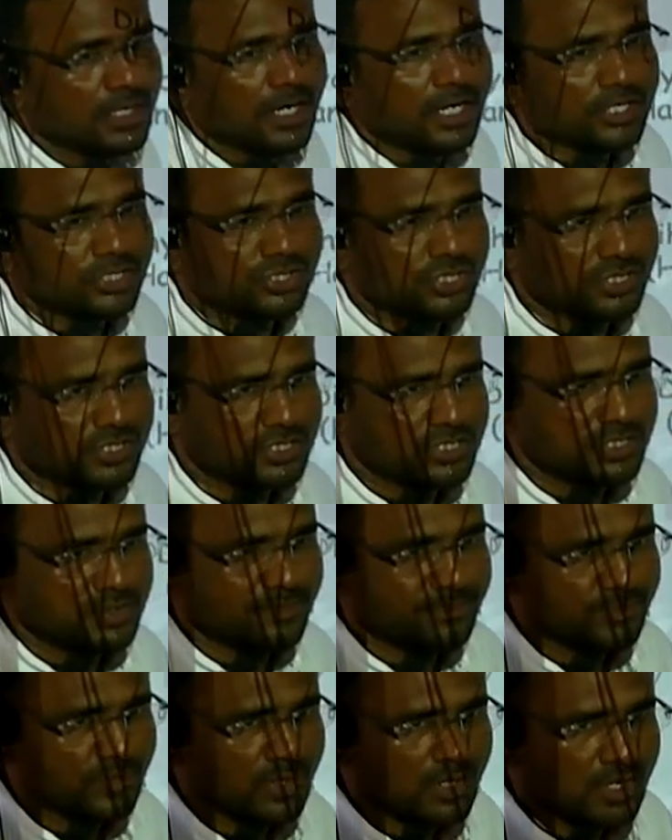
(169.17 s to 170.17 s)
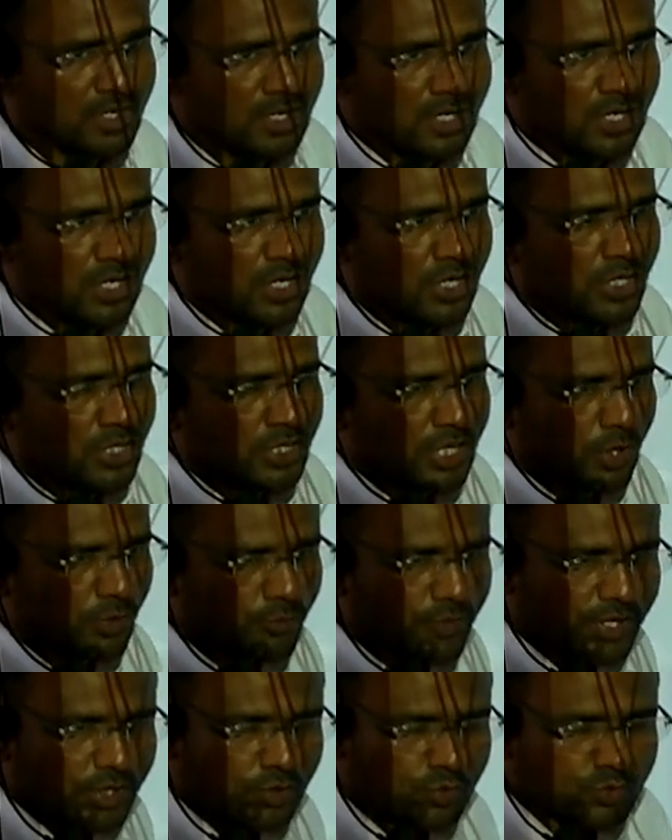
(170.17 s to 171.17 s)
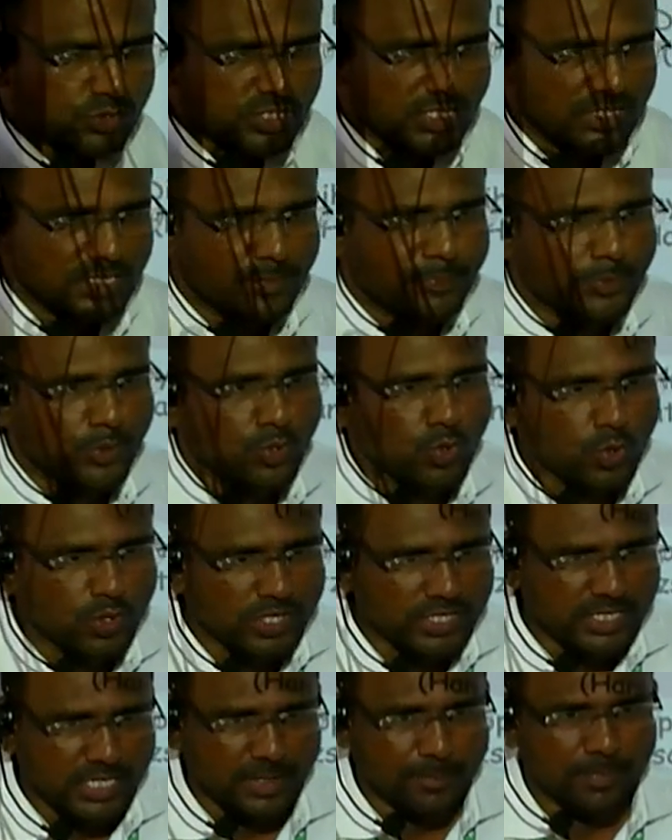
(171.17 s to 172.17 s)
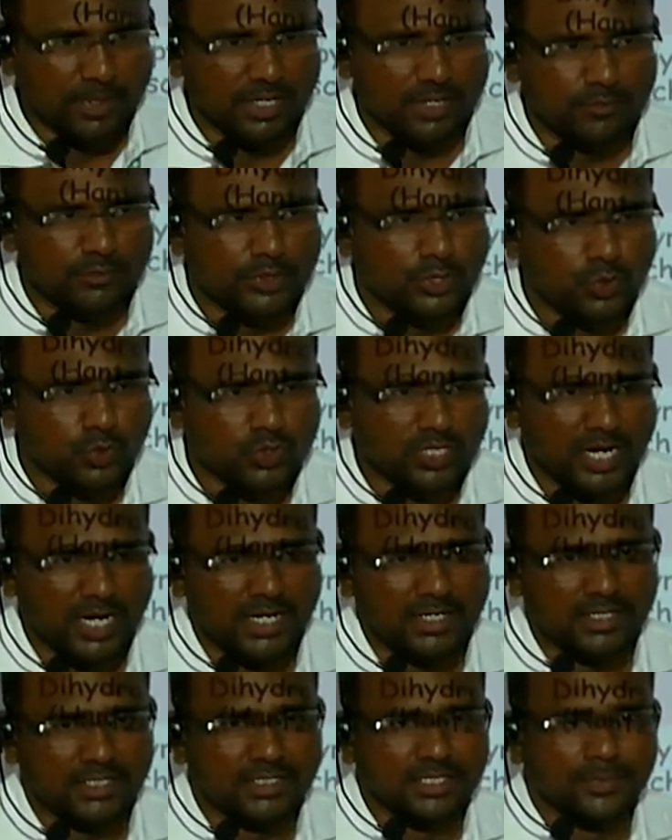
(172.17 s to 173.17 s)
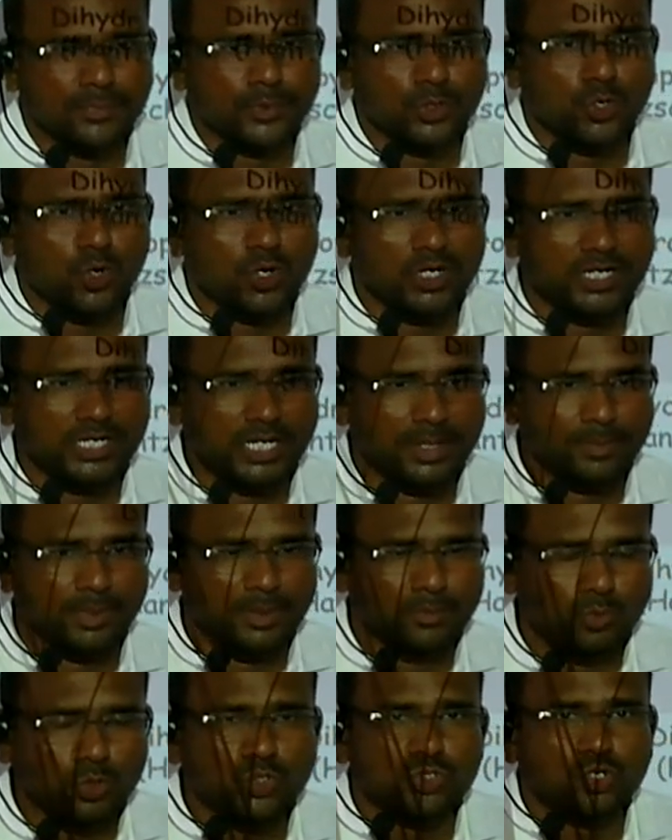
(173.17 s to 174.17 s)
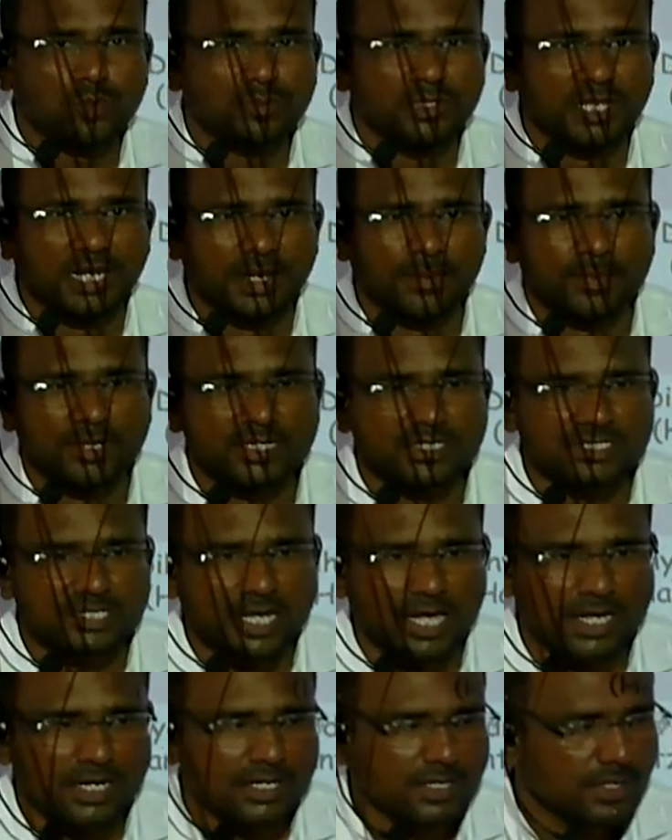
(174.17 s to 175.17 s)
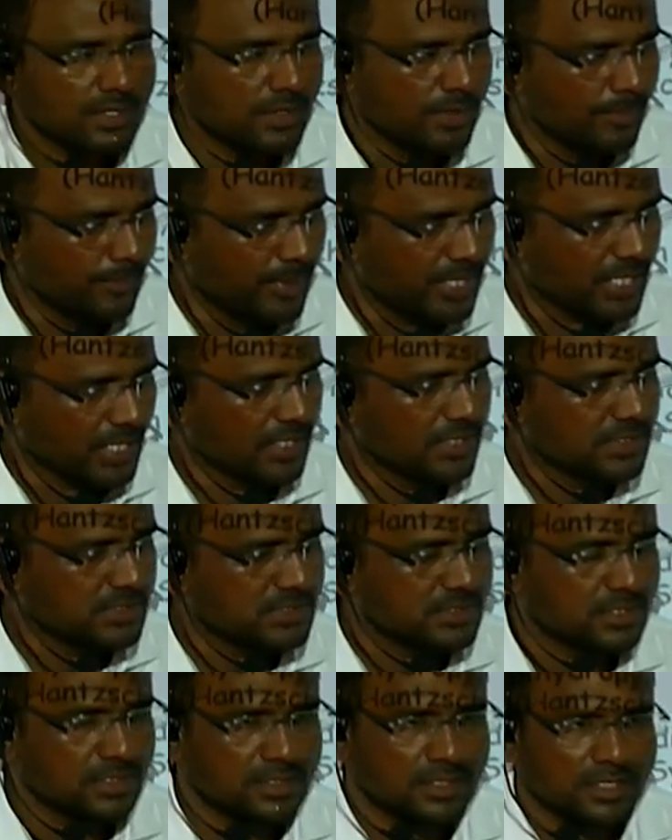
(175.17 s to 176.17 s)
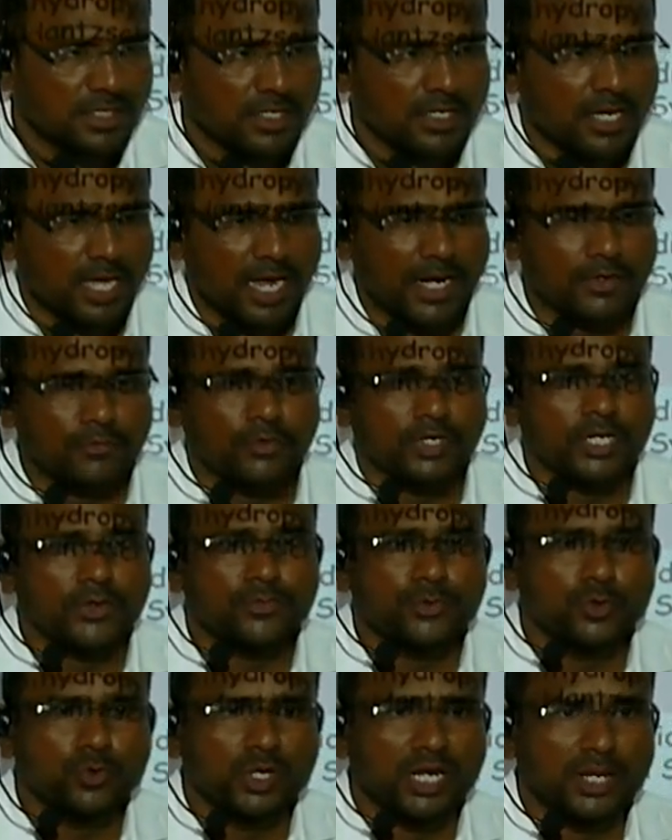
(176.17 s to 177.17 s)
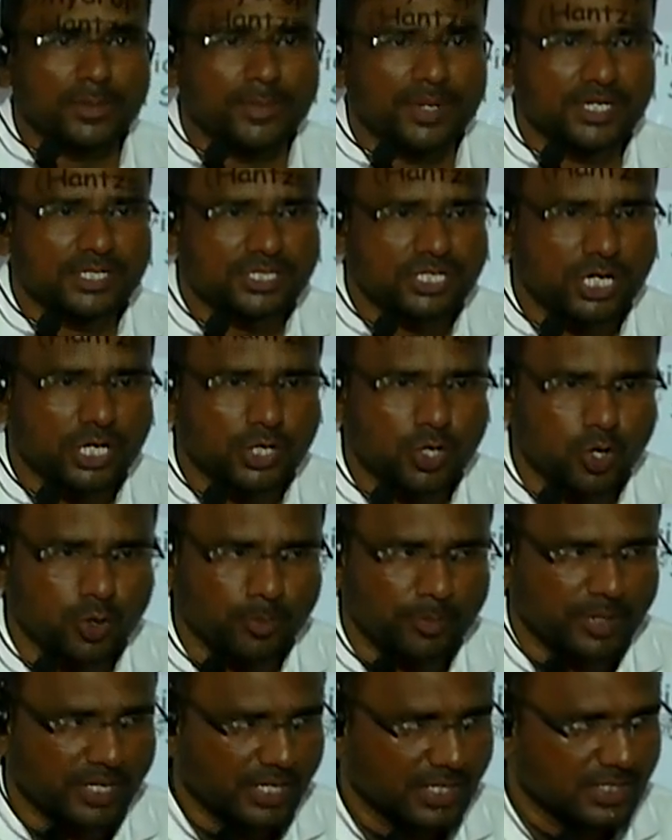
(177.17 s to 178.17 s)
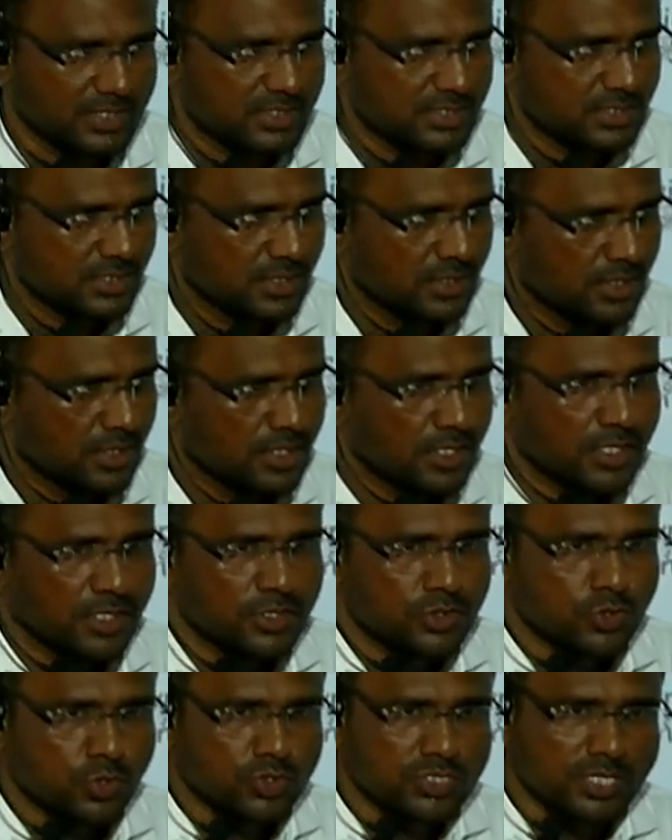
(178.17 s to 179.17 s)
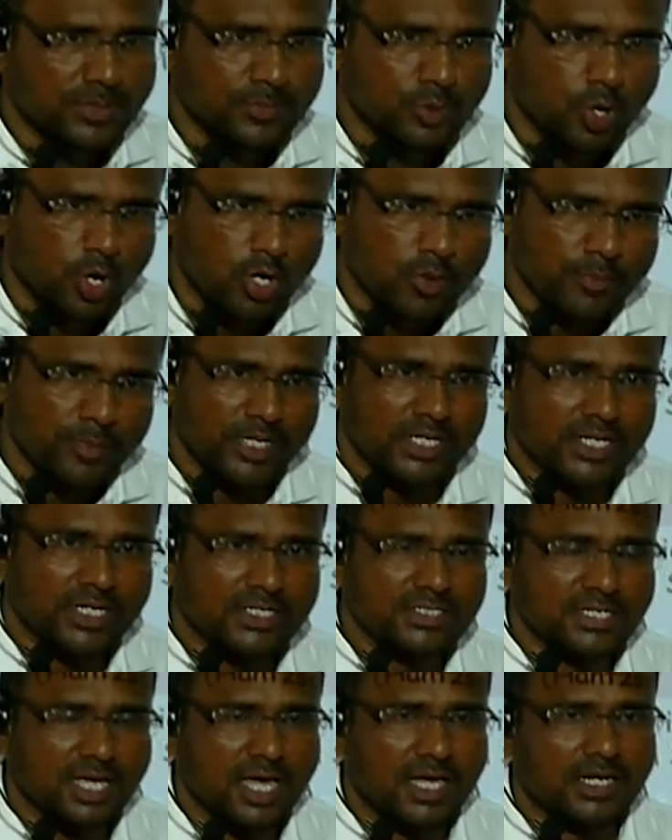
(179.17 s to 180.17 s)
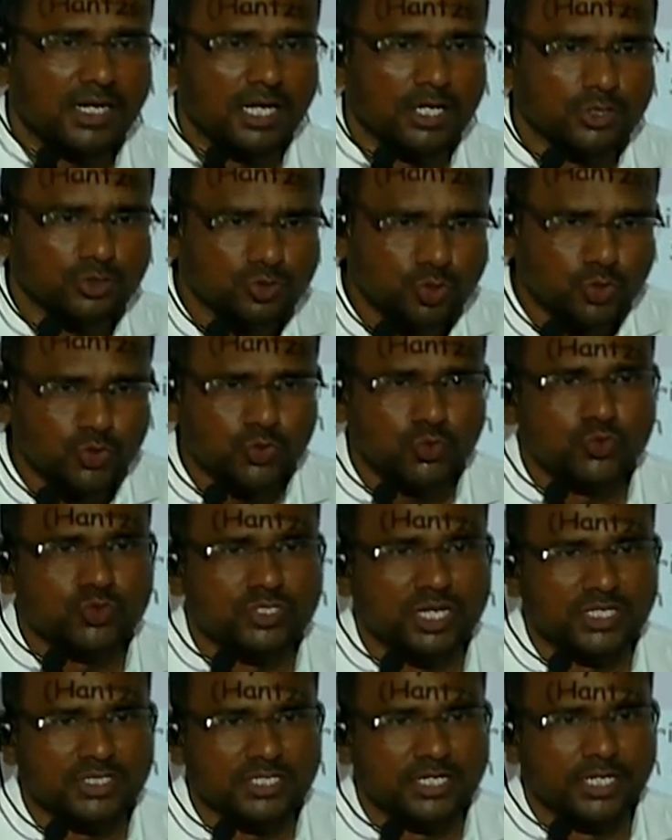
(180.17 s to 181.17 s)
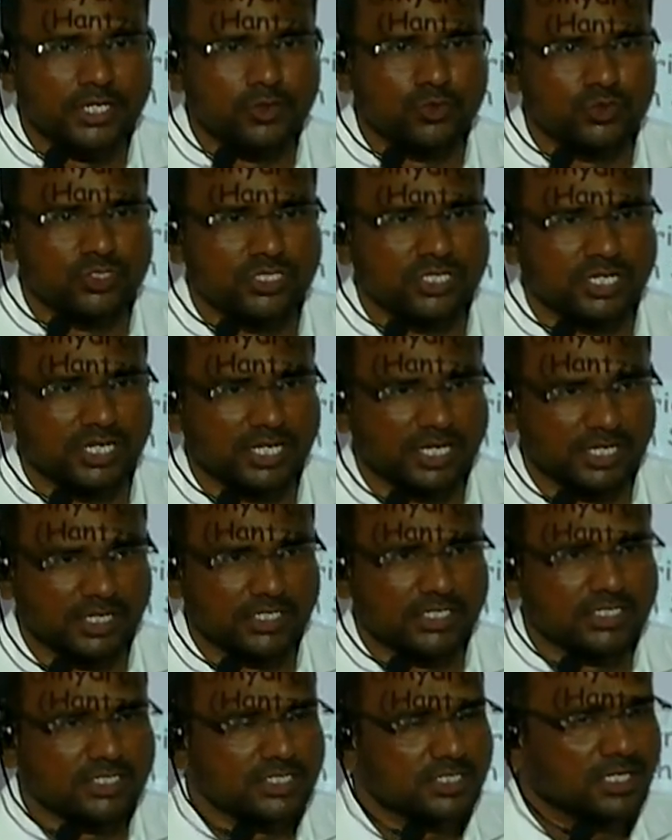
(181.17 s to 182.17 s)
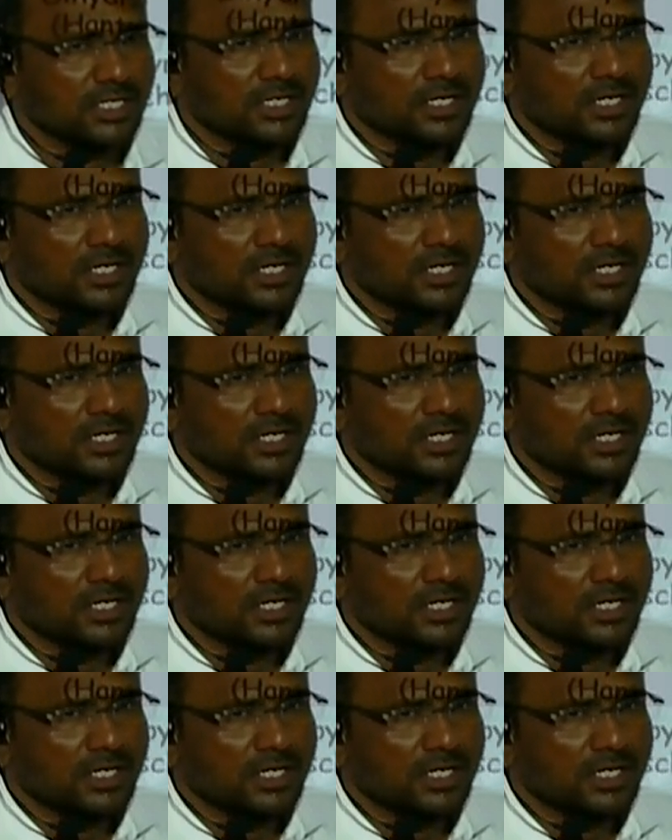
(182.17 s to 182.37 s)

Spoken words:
reductions. Now, when you see the periodic table, we know that in the periodic table, most of the elements are metals and very few elements are non-metals. So, some non-metals are also used as a reducing reagents.